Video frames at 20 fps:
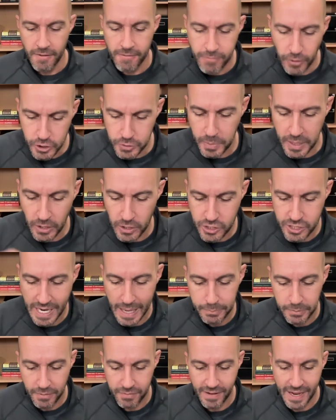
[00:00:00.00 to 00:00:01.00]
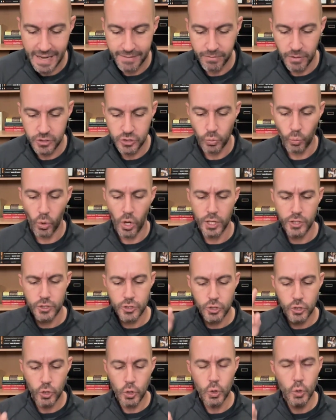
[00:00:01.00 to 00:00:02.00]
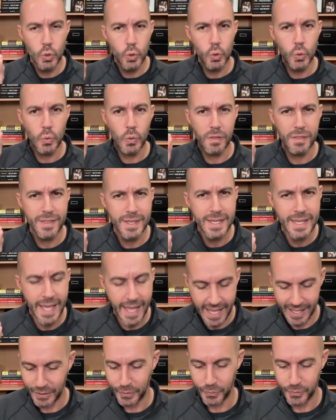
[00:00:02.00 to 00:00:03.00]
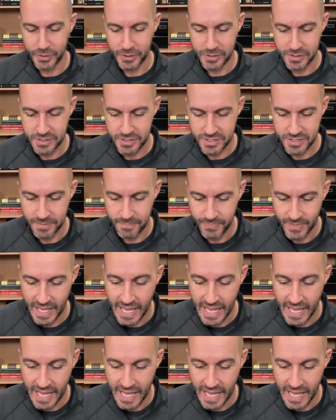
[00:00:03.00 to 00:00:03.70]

1 Peter chapter 5, verse 1. To the elders,